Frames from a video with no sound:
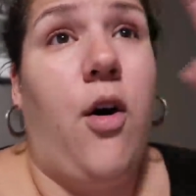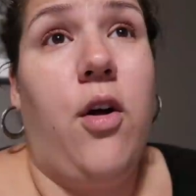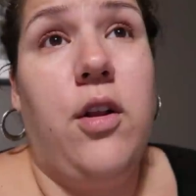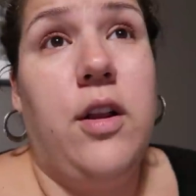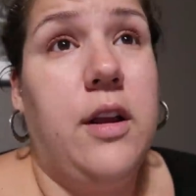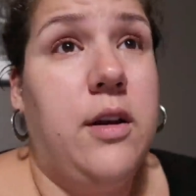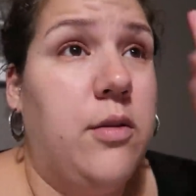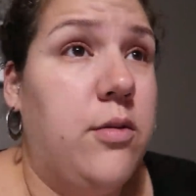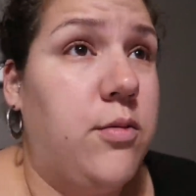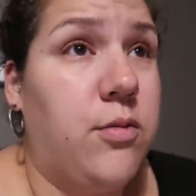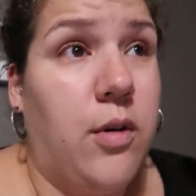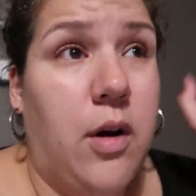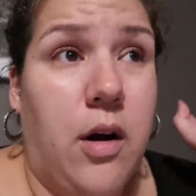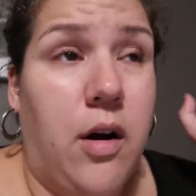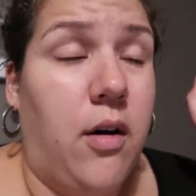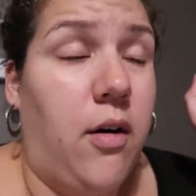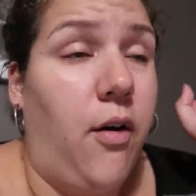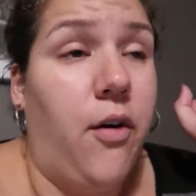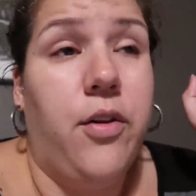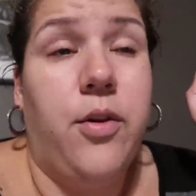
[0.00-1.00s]
all
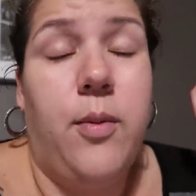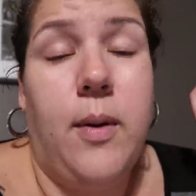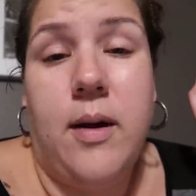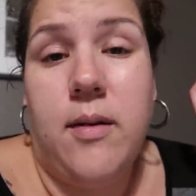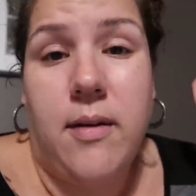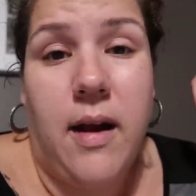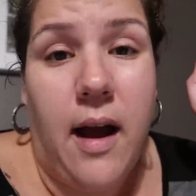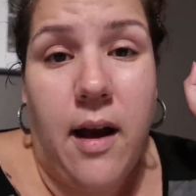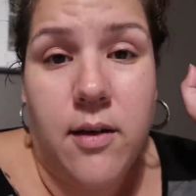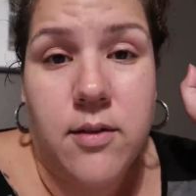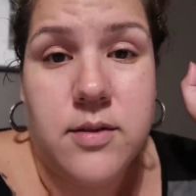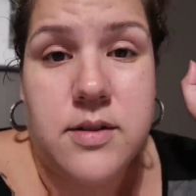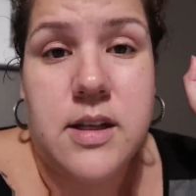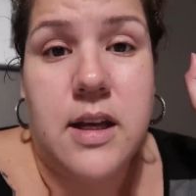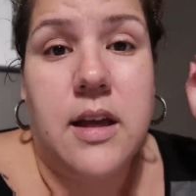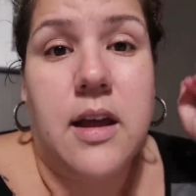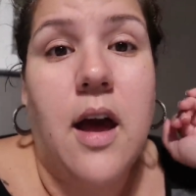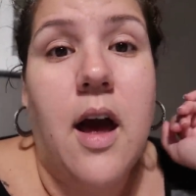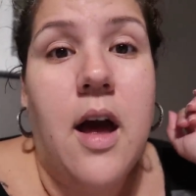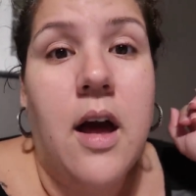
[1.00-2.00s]
the way around,
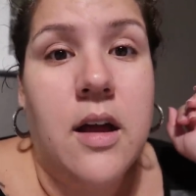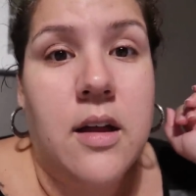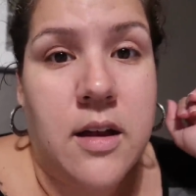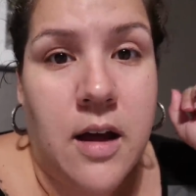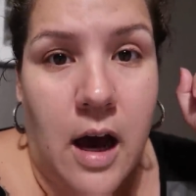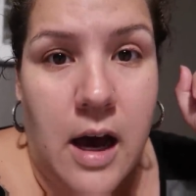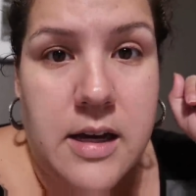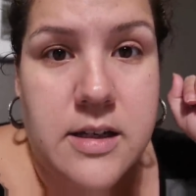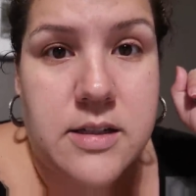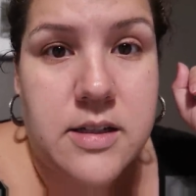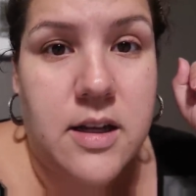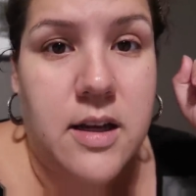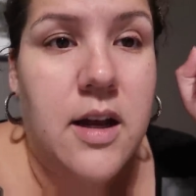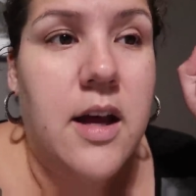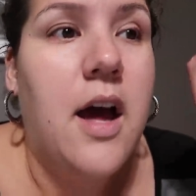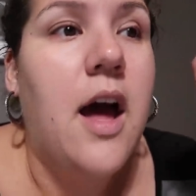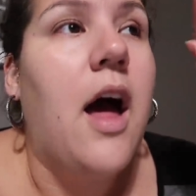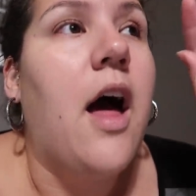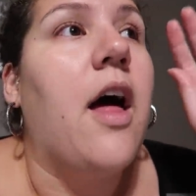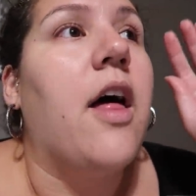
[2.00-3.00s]
like, cut
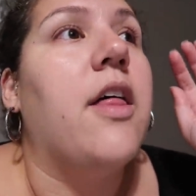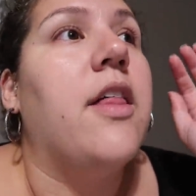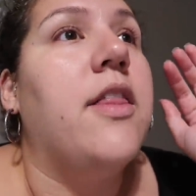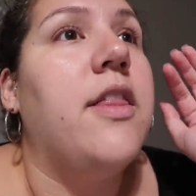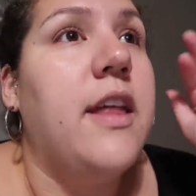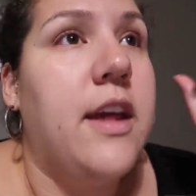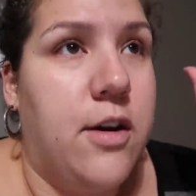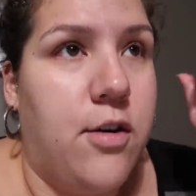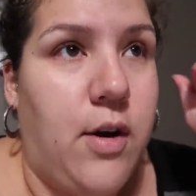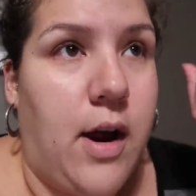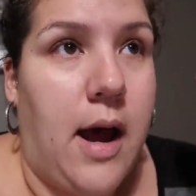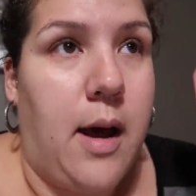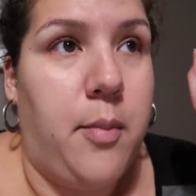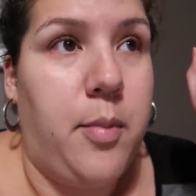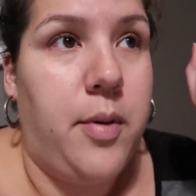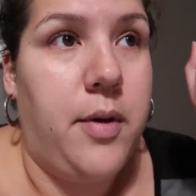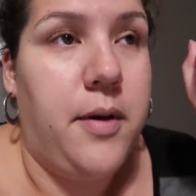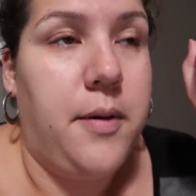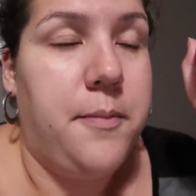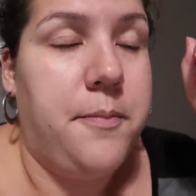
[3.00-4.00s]
the crap.